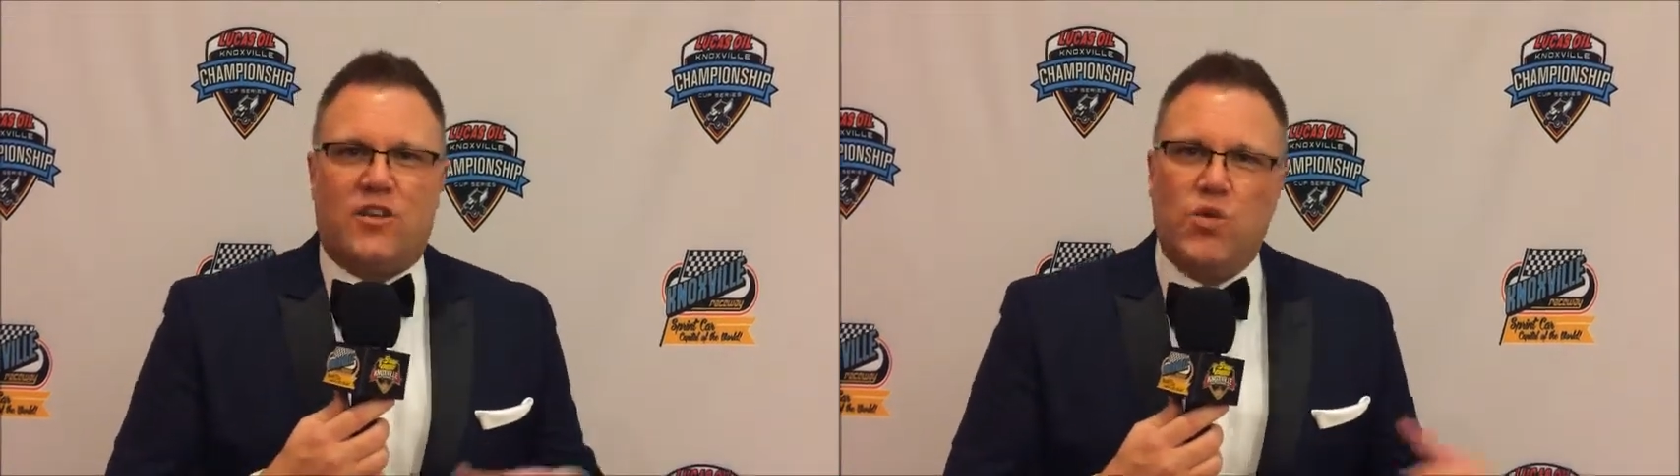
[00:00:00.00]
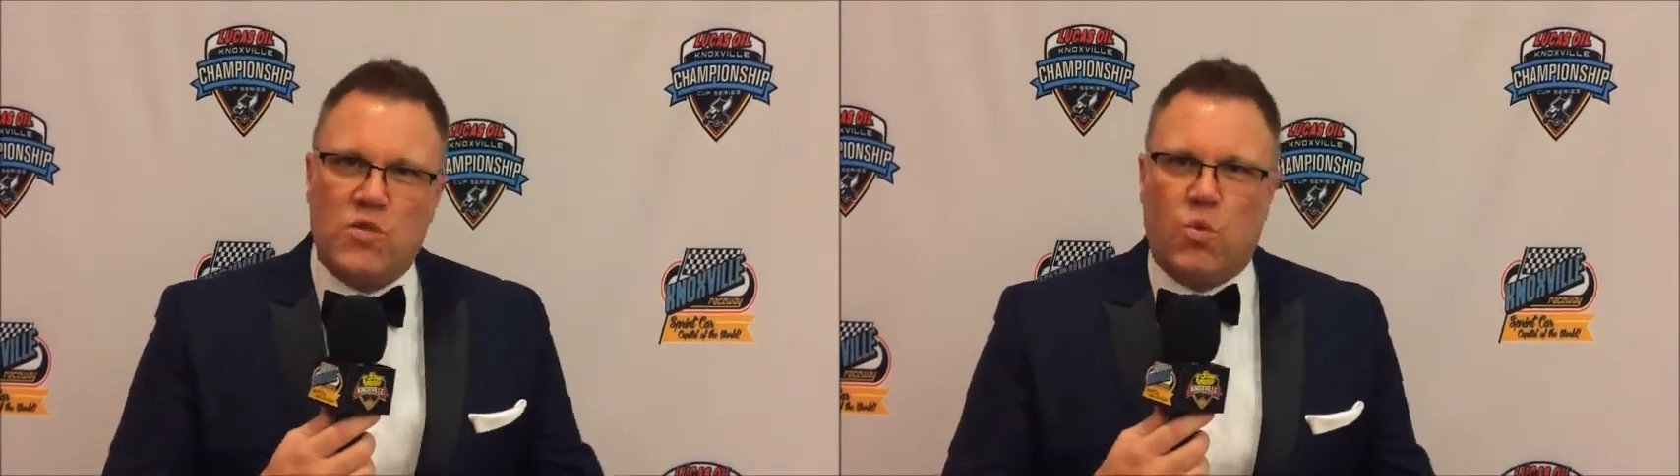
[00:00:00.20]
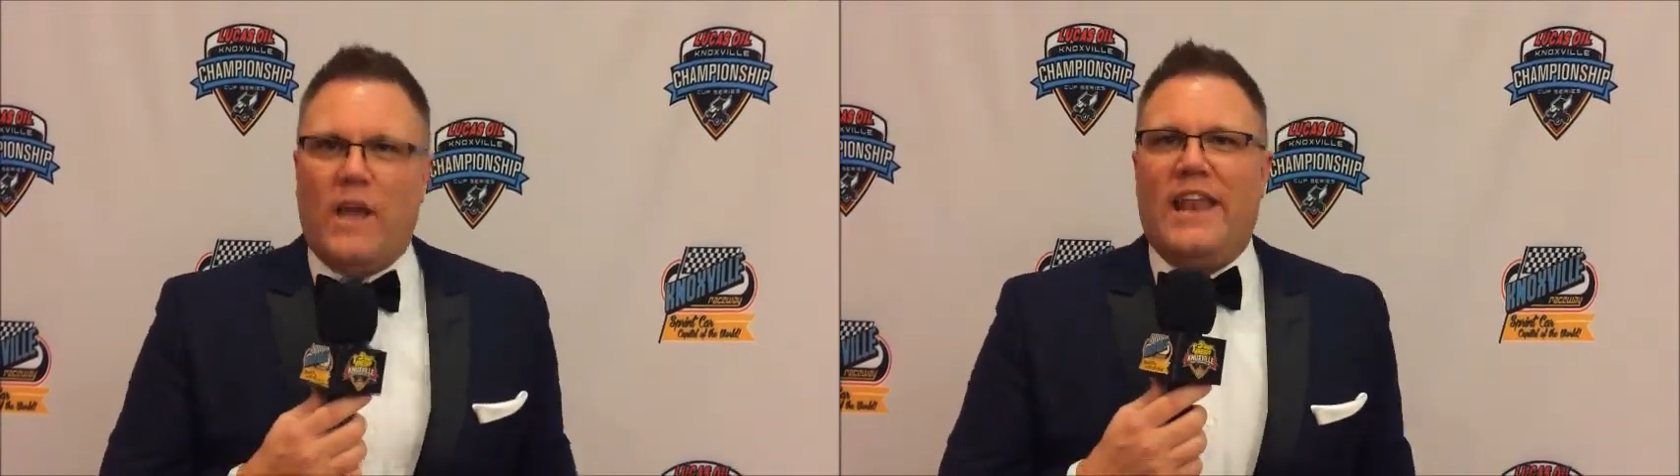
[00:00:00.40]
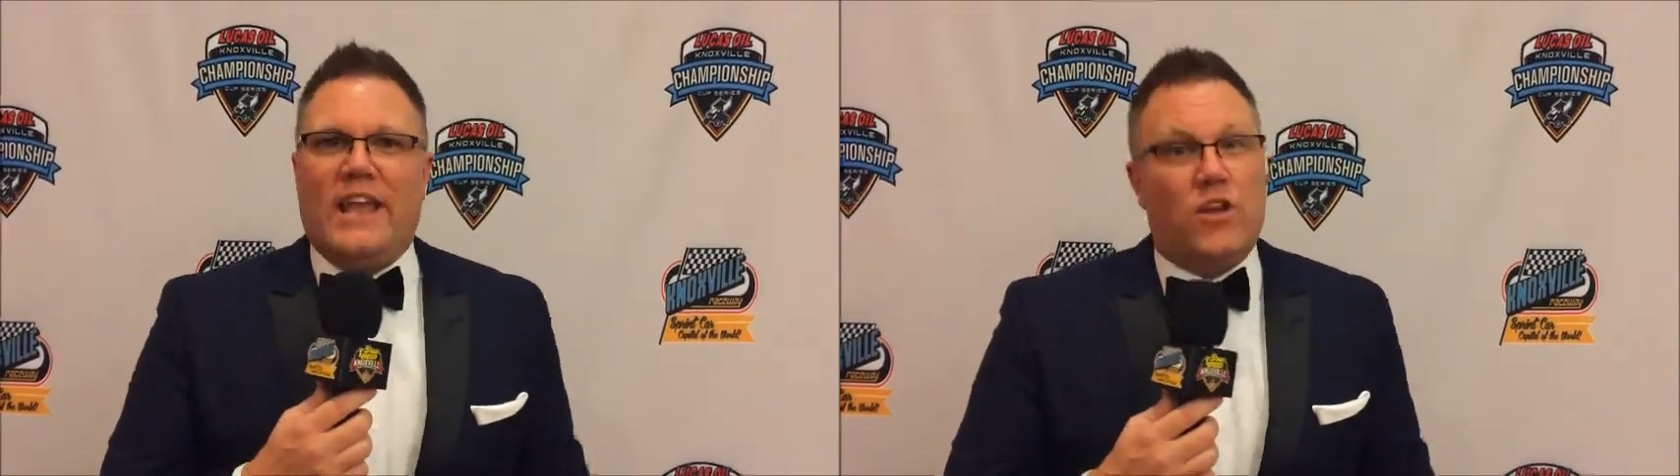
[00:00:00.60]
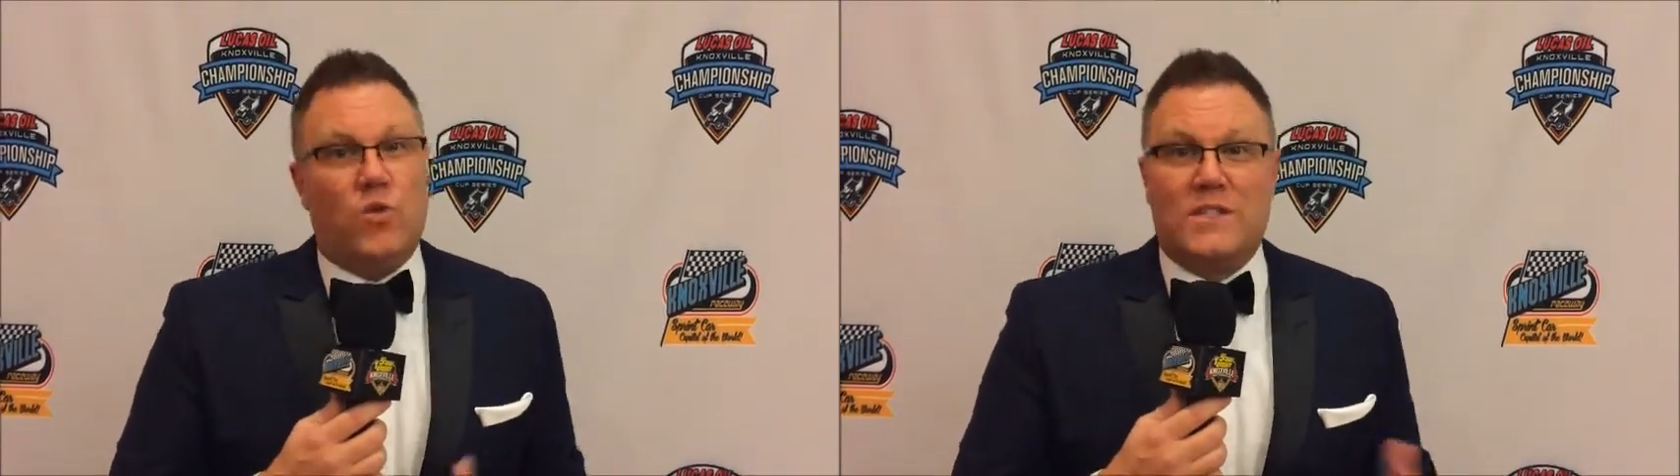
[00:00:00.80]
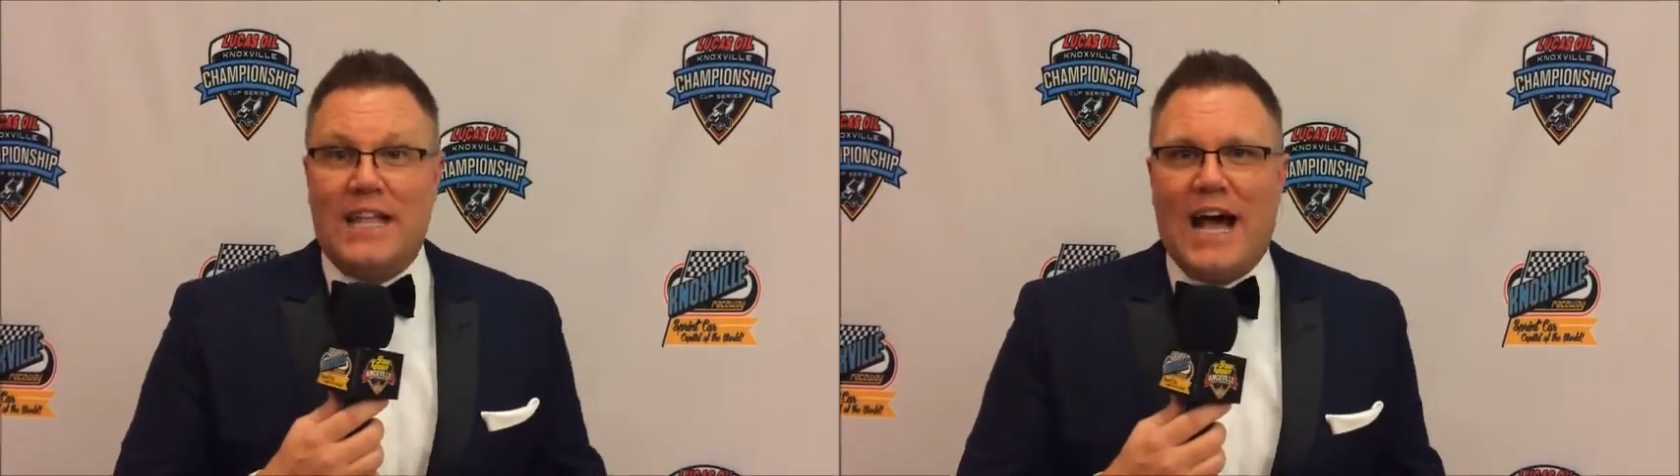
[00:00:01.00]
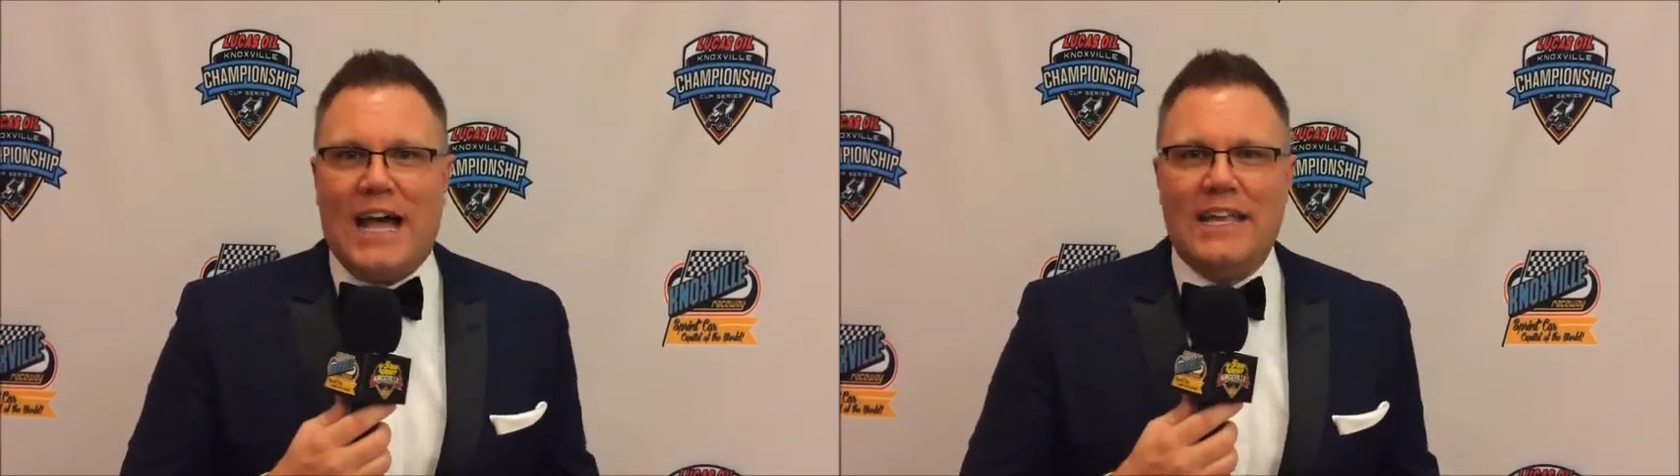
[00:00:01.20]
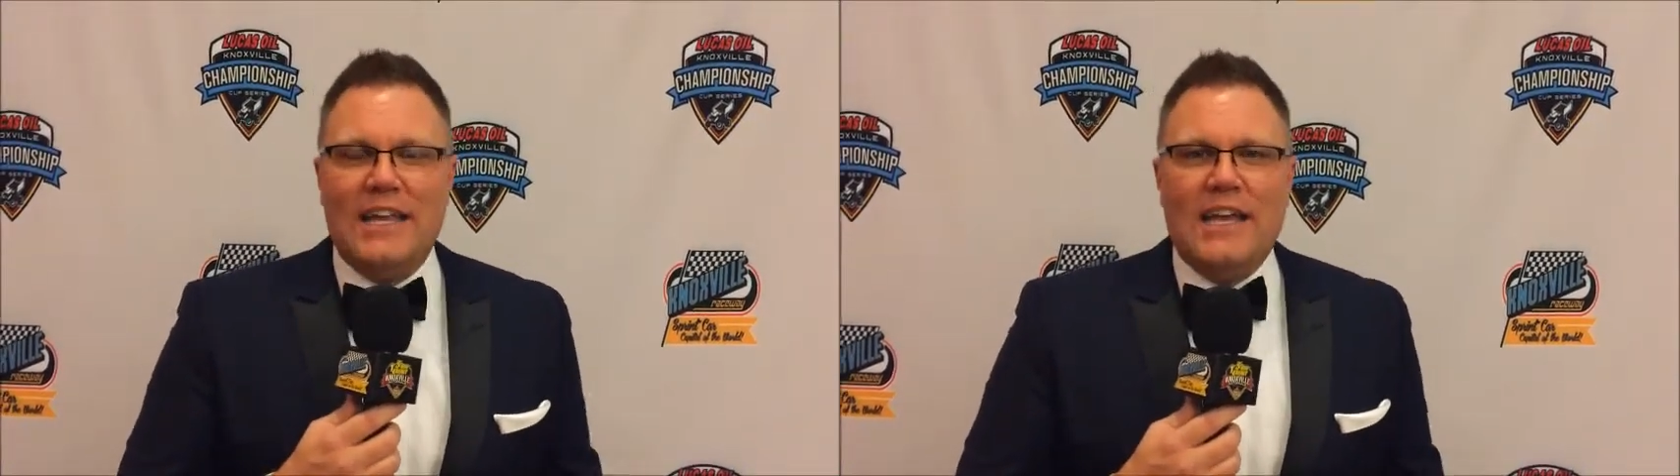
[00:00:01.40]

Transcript: and who's winning and who's not.